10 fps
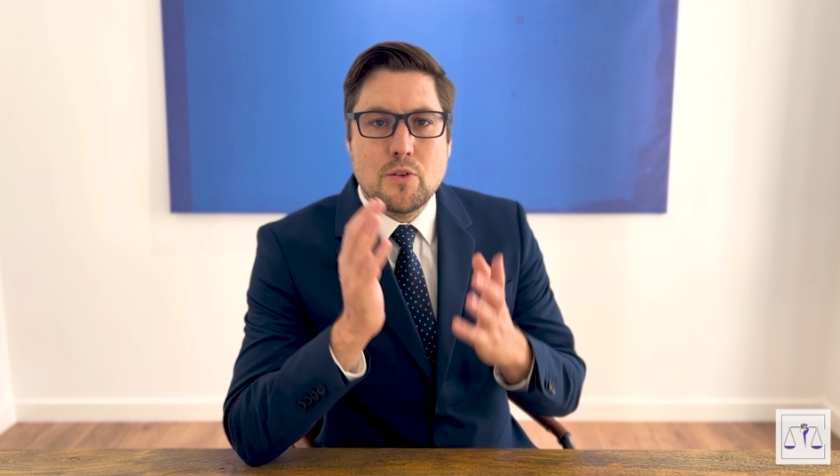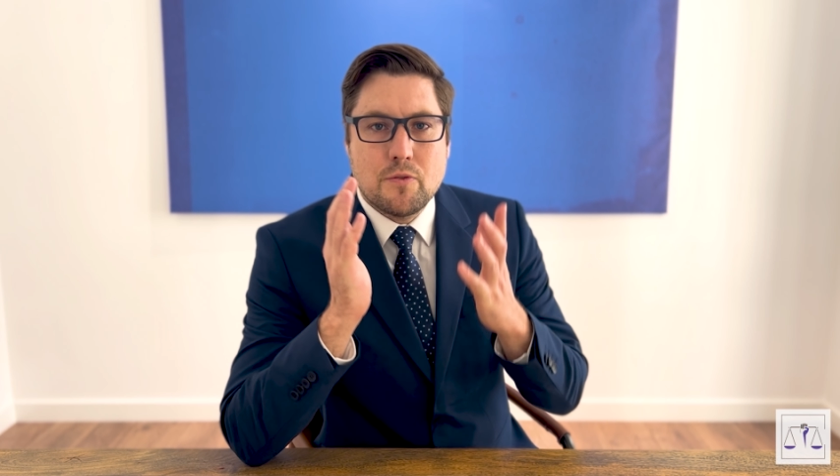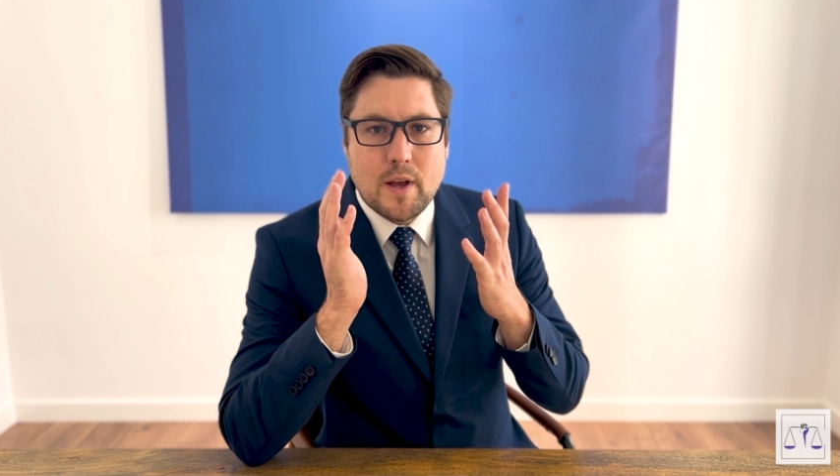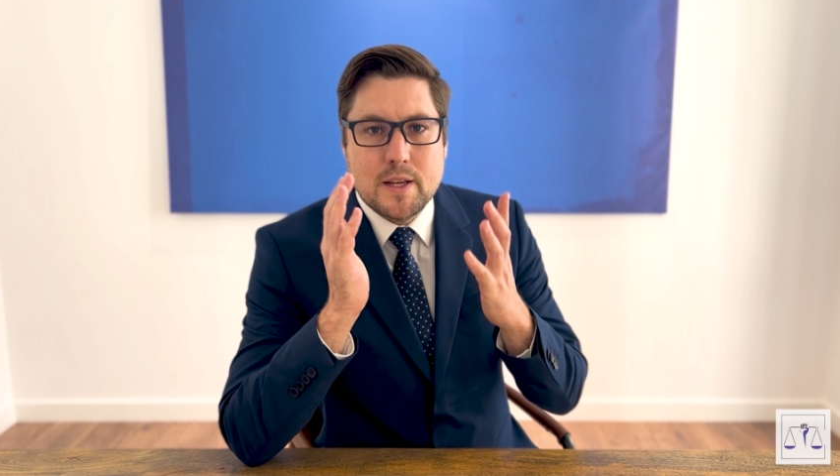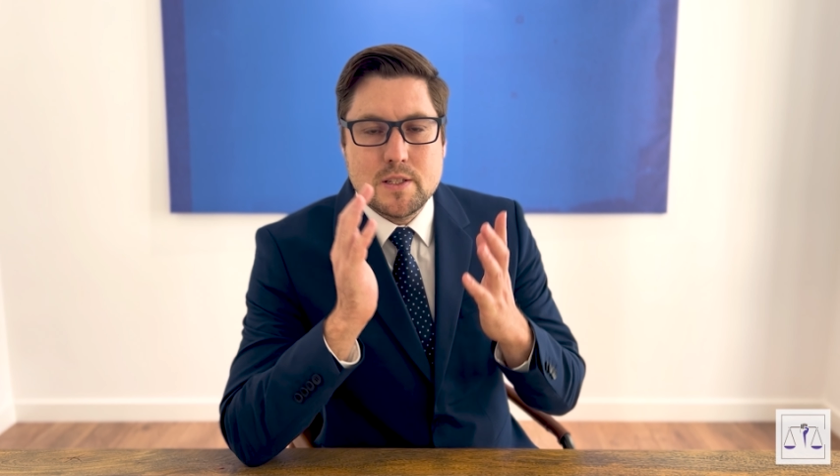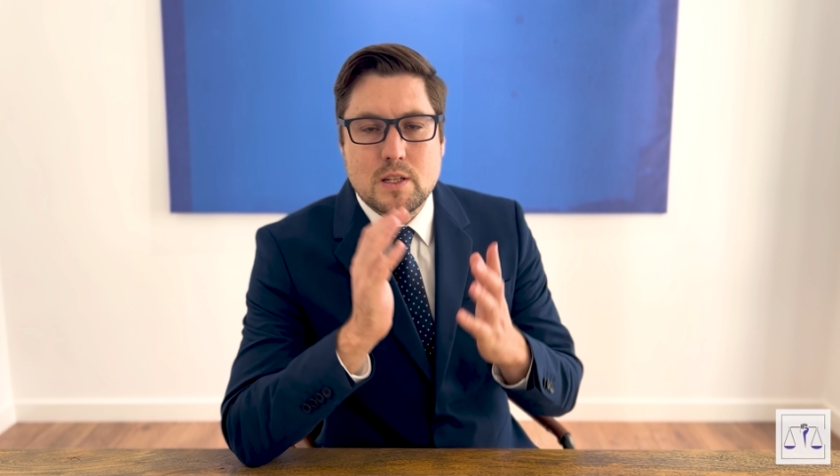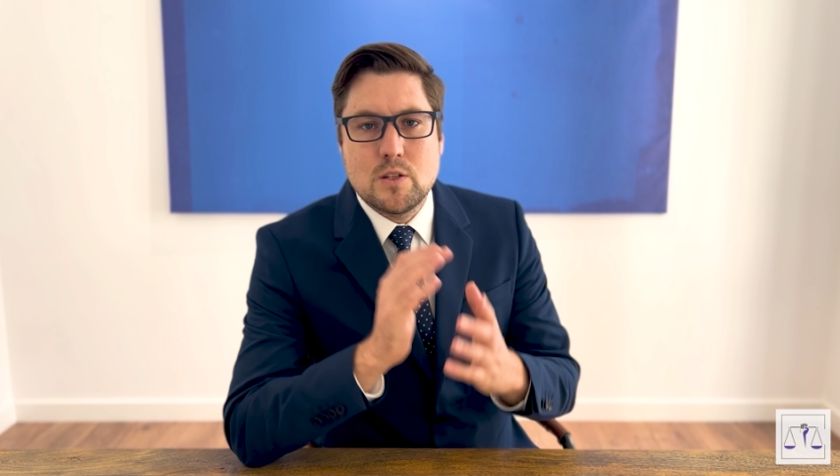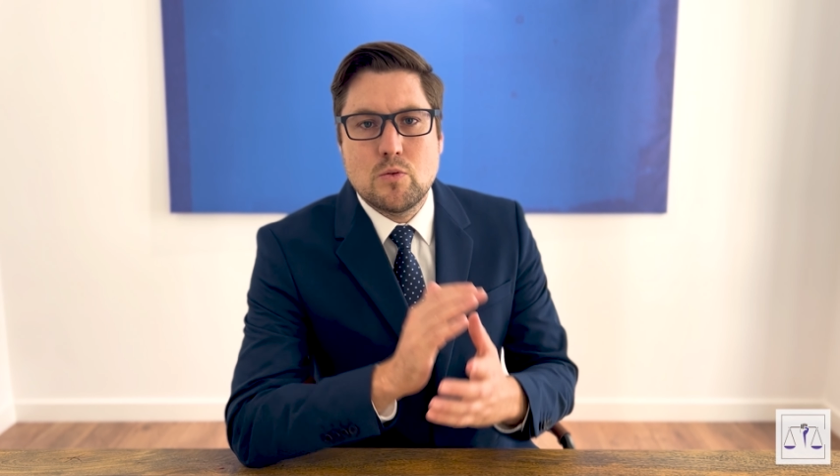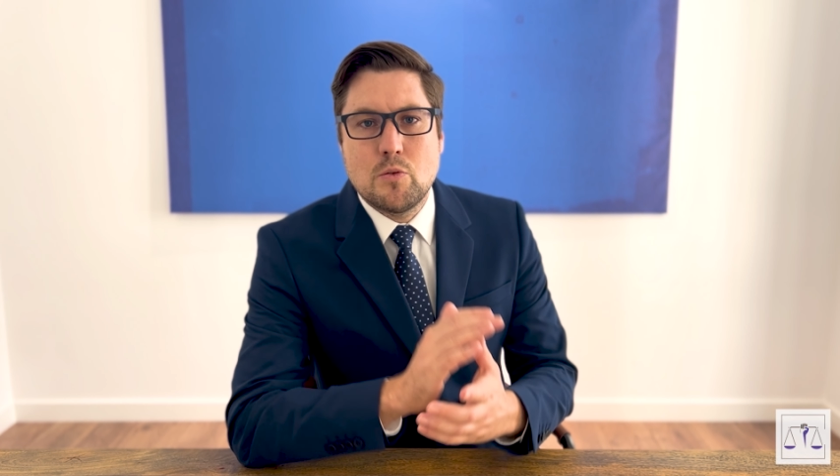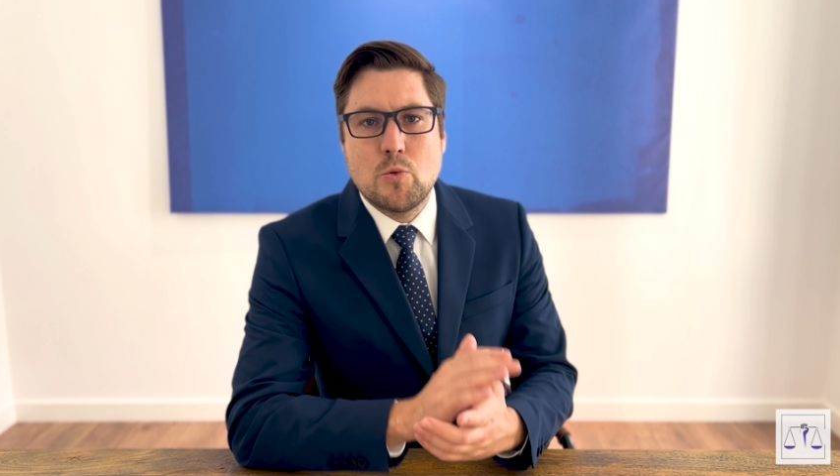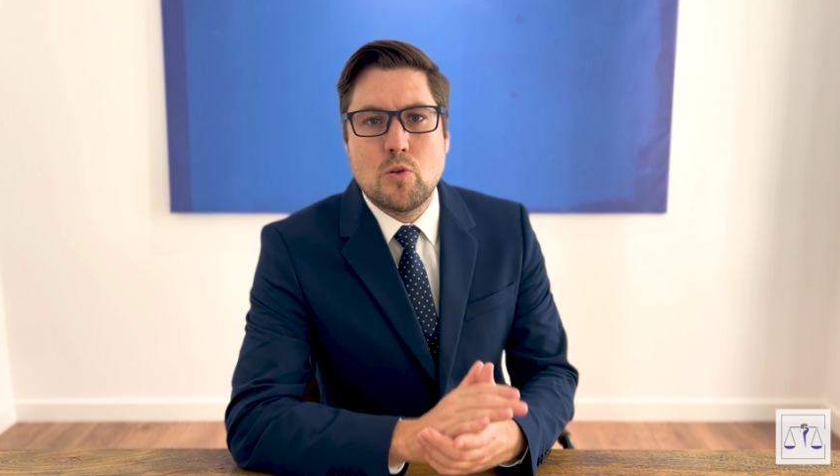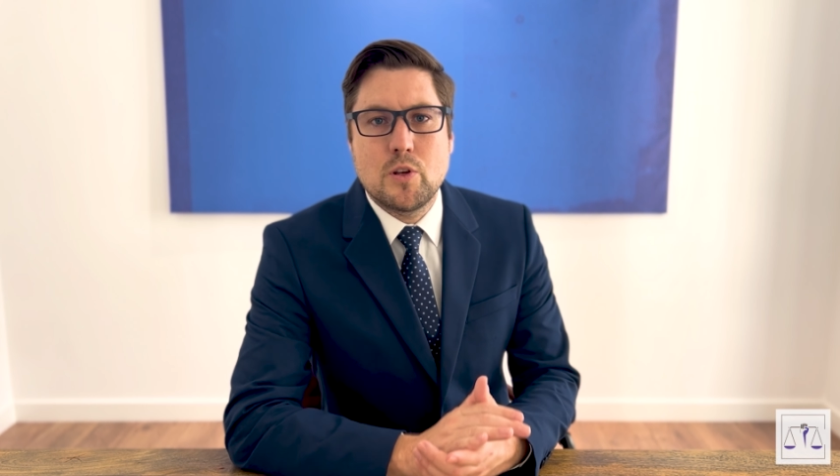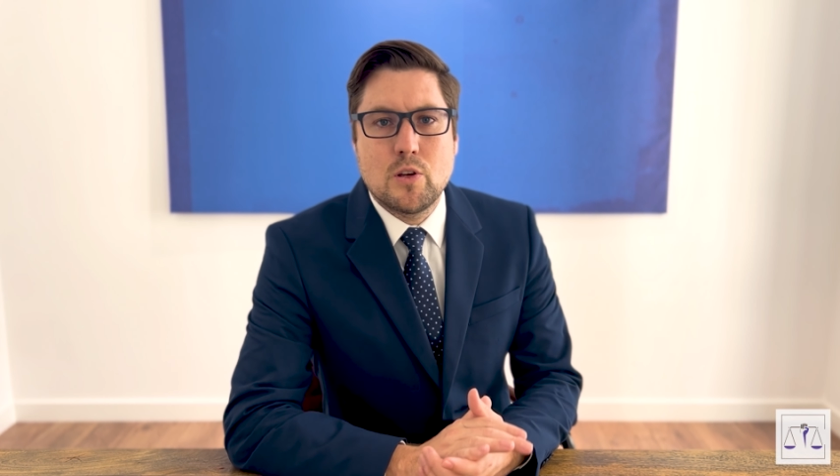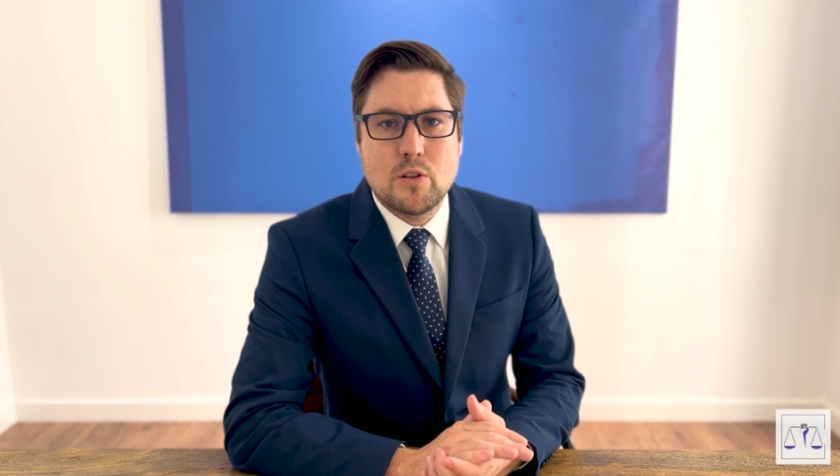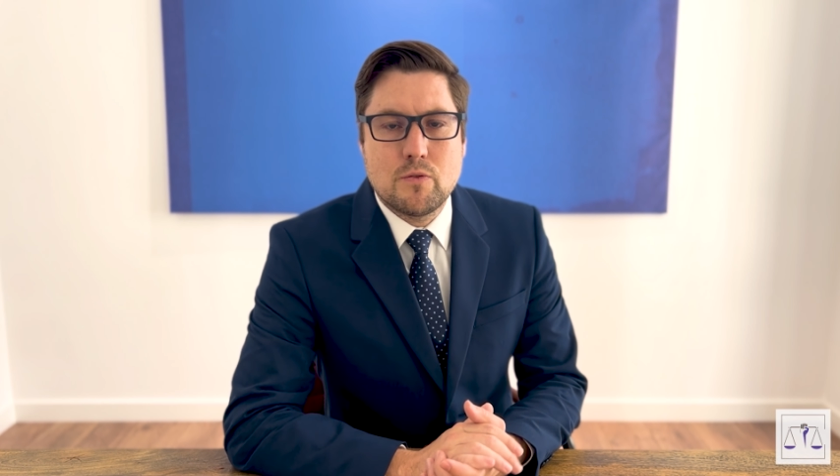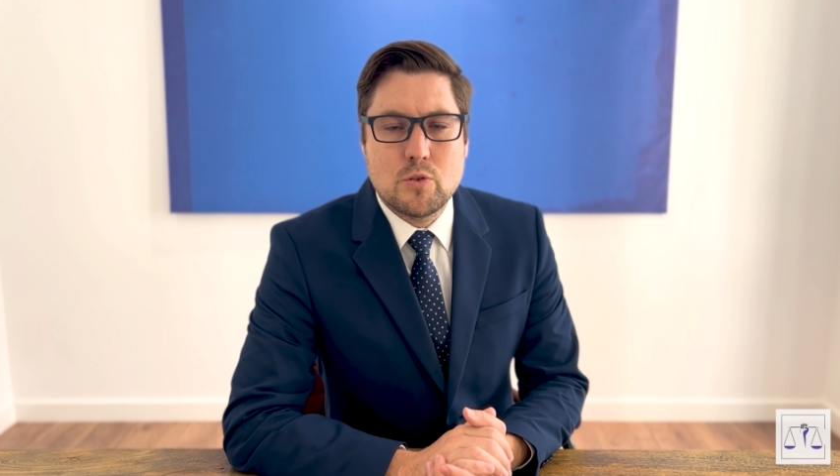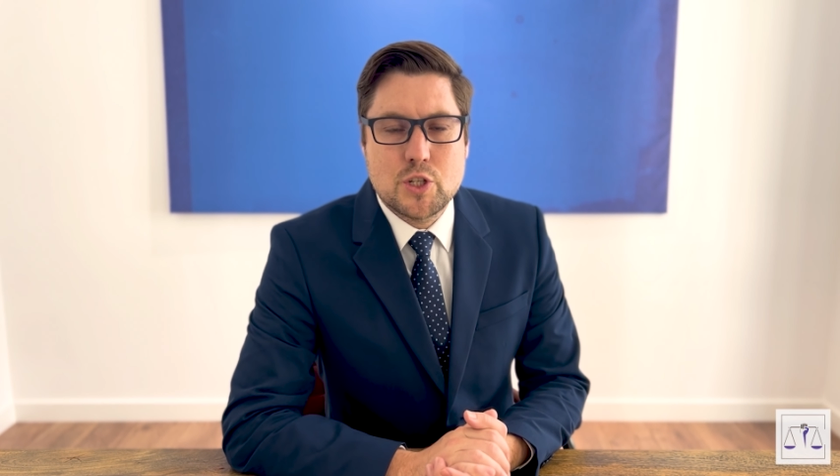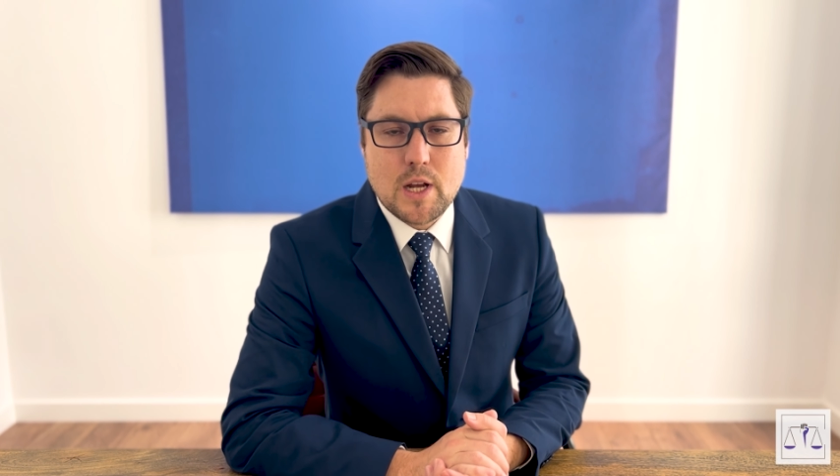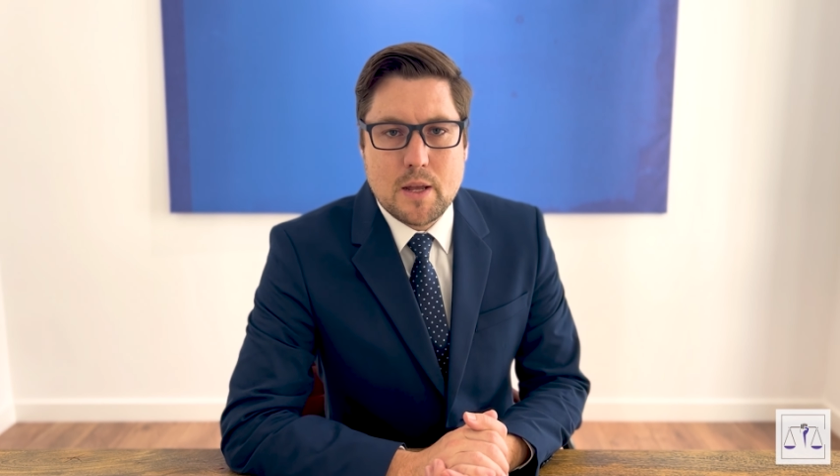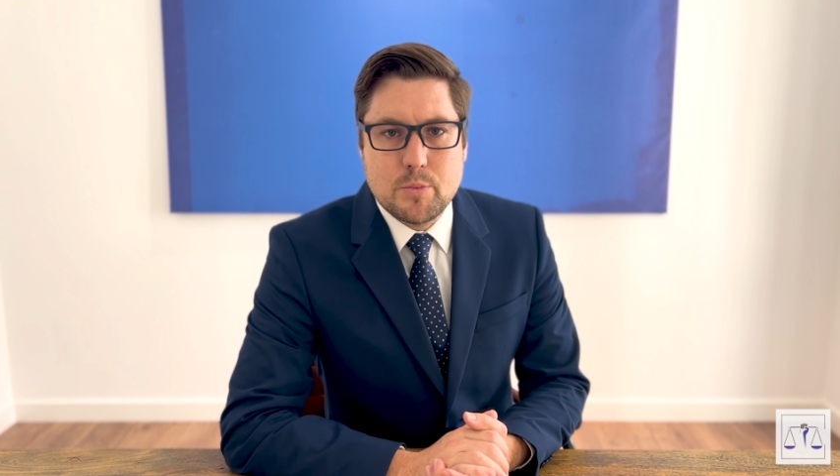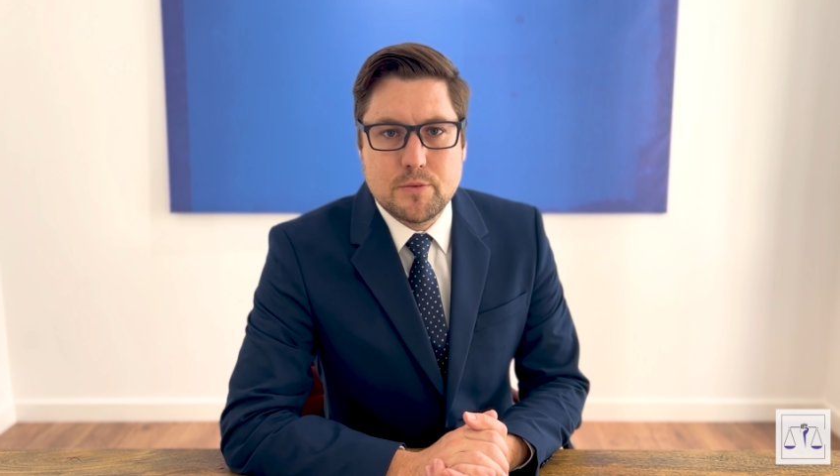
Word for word: face into a more youthful shape.